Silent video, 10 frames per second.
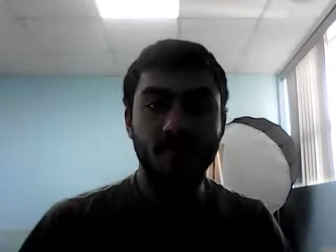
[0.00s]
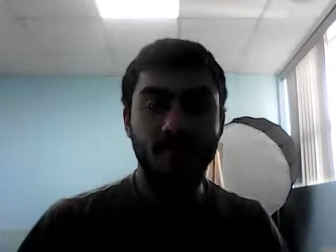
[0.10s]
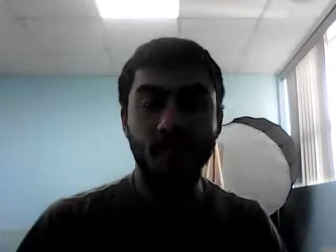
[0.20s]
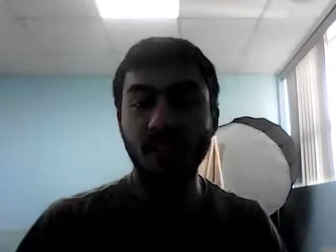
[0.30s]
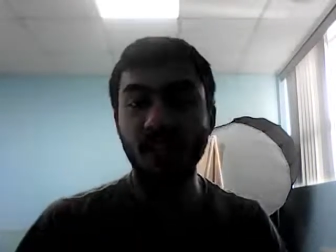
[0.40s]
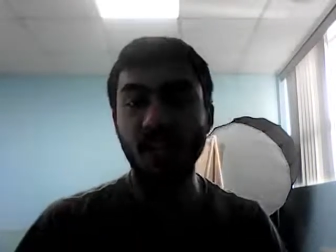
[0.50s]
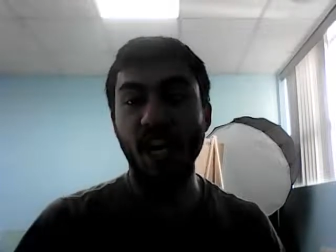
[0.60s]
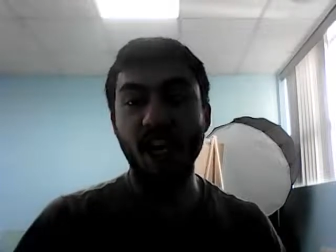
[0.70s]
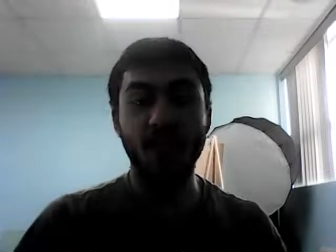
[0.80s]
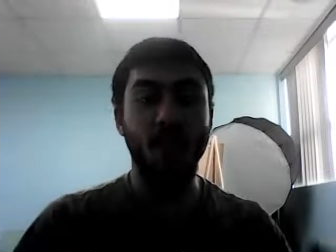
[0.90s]
Suddenly the
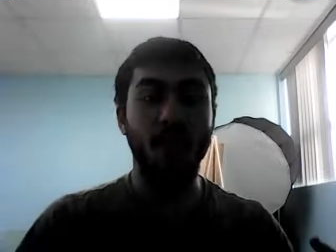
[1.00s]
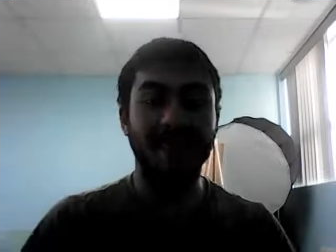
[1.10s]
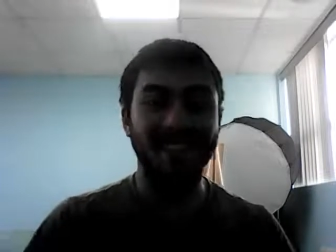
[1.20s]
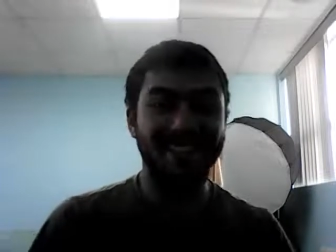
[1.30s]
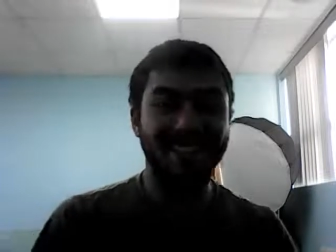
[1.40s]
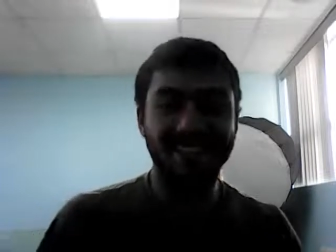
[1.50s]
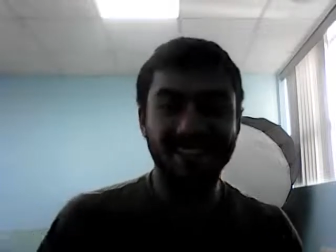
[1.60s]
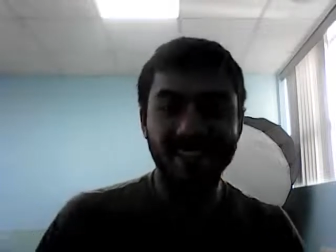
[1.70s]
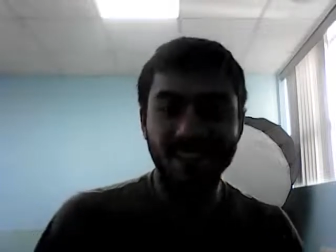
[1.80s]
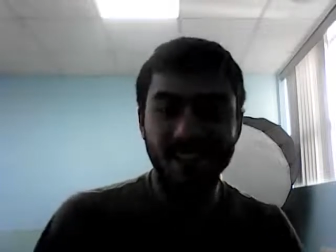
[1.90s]
chat is quiet.
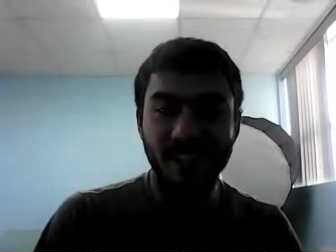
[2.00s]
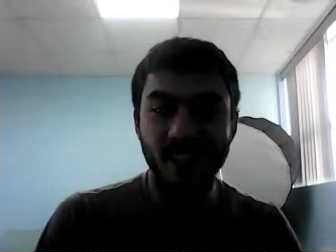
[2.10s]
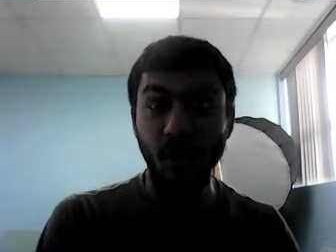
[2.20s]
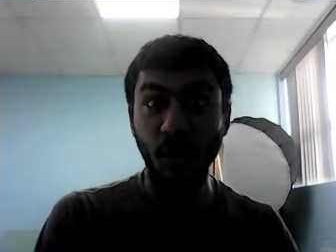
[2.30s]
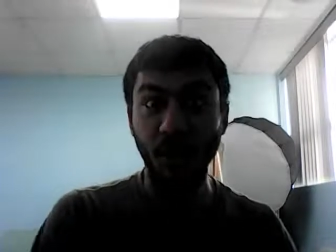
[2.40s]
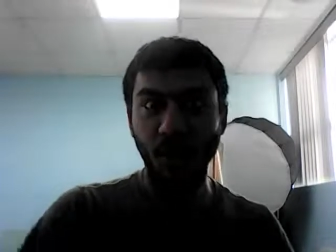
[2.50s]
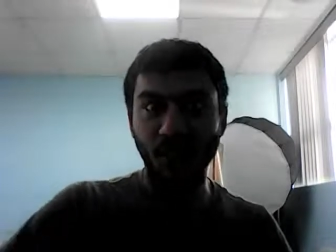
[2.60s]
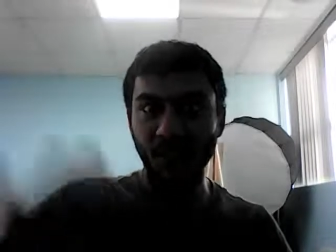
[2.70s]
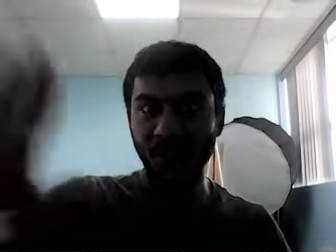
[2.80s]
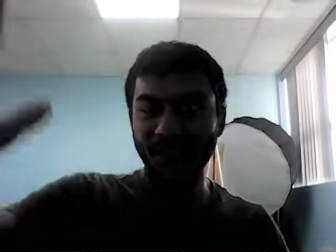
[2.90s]
The
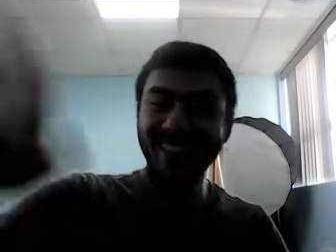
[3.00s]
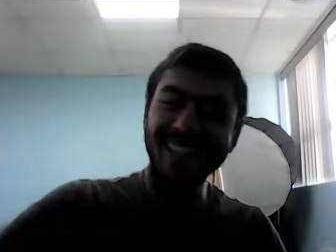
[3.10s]
girl.